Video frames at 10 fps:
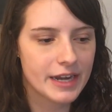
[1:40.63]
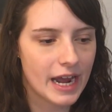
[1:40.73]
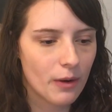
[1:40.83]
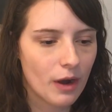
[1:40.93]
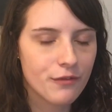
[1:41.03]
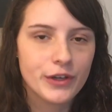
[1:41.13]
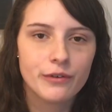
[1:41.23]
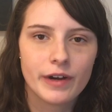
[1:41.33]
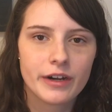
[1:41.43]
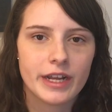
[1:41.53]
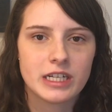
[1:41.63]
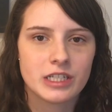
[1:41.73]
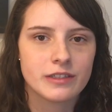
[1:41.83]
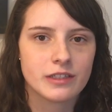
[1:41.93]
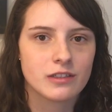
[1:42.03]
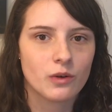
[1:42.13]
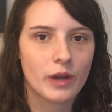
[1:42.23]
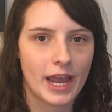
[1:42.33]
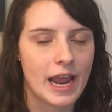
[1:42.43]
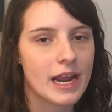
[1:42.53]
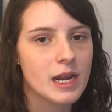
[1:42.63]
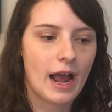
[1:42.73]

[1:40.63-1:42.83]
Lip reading: Now, a few variations is okay.